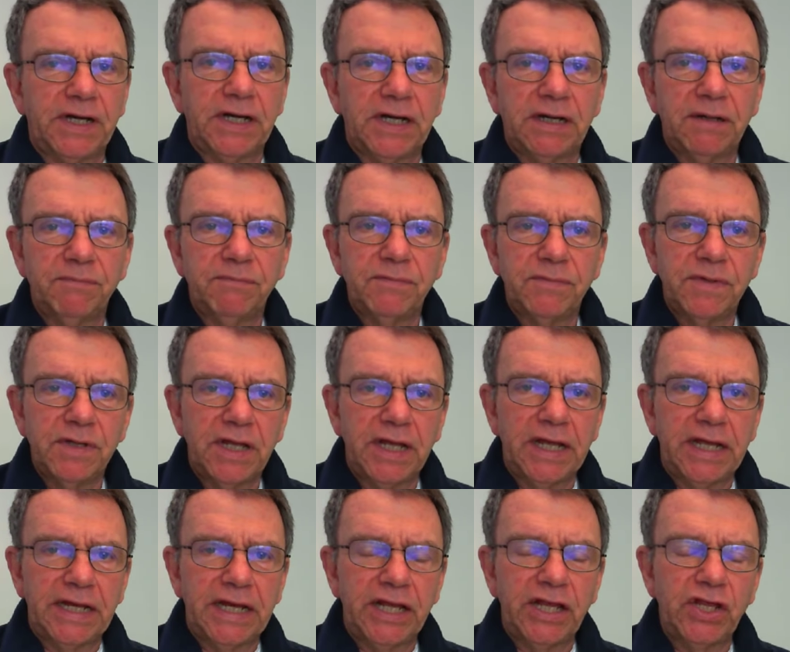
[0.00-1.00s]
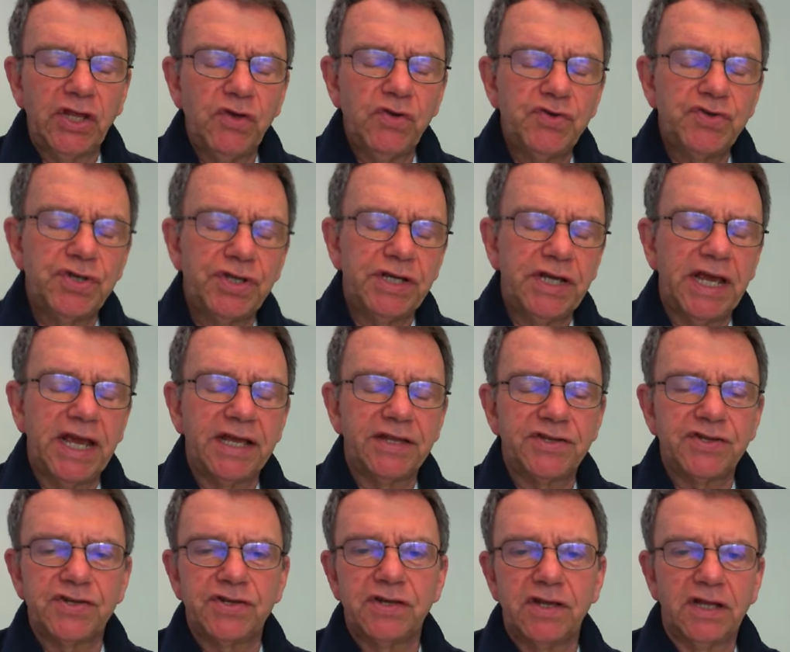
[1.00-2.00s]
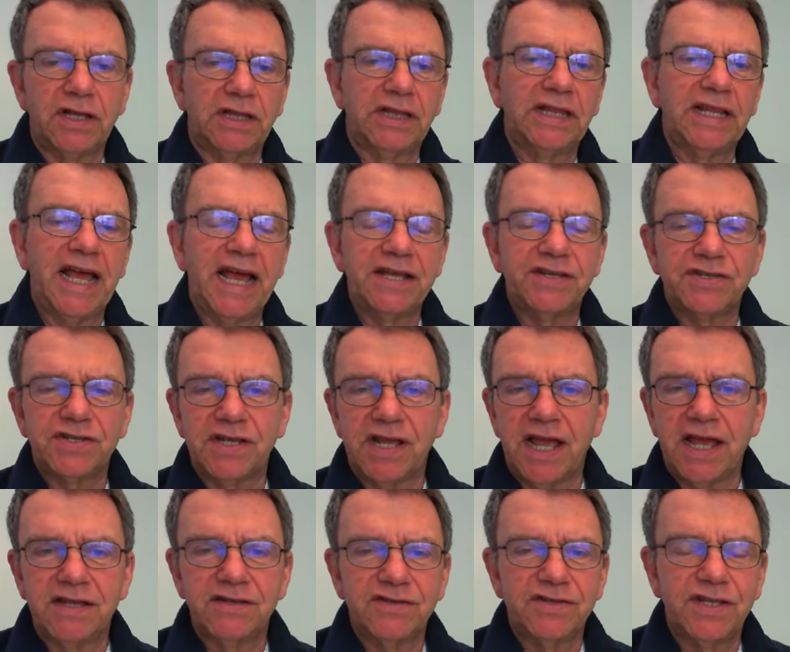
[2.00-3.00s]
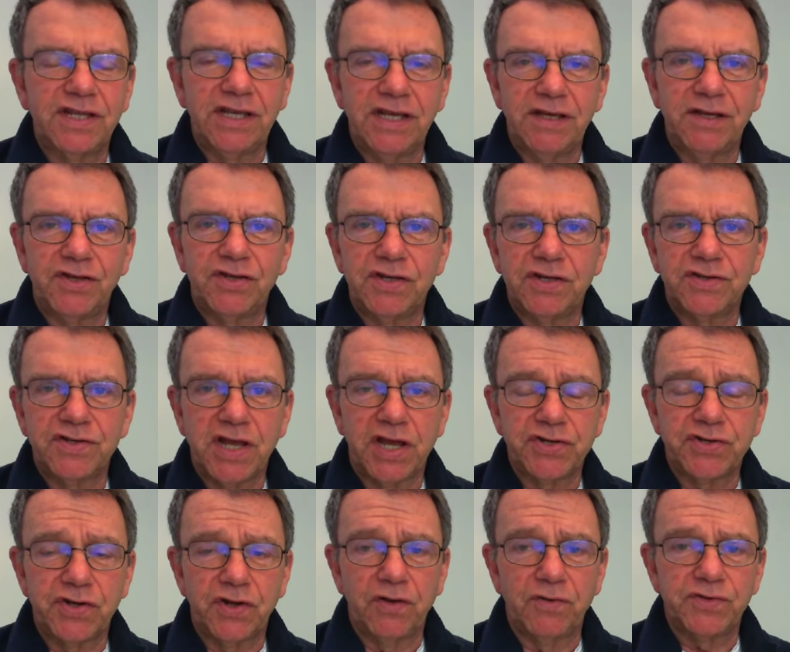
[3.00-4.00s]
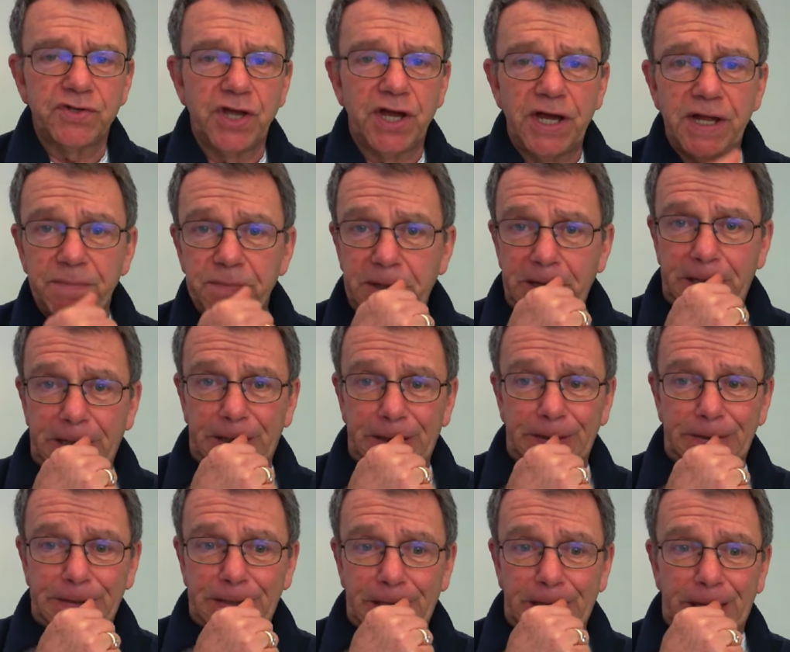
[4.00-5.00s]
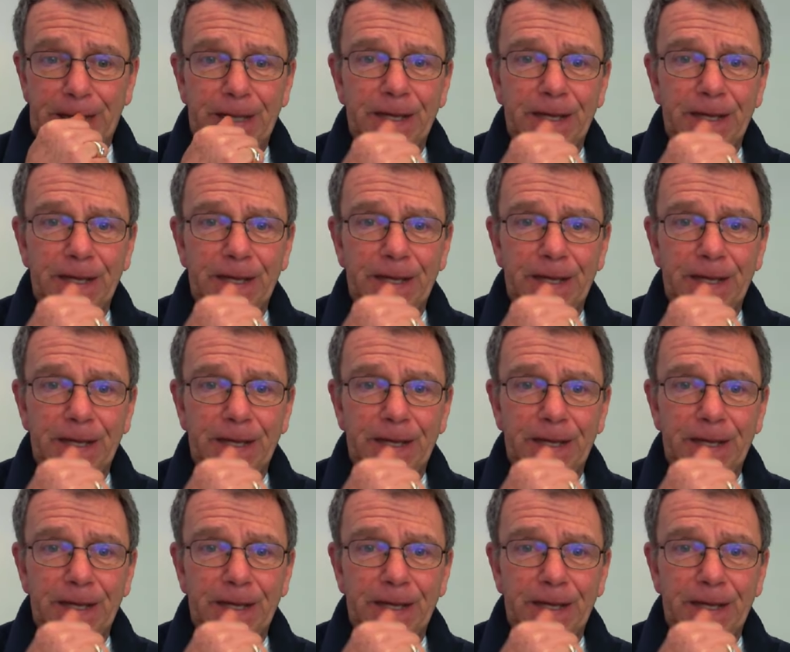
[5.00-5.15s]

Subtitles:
and it usually gets less as the session goes on because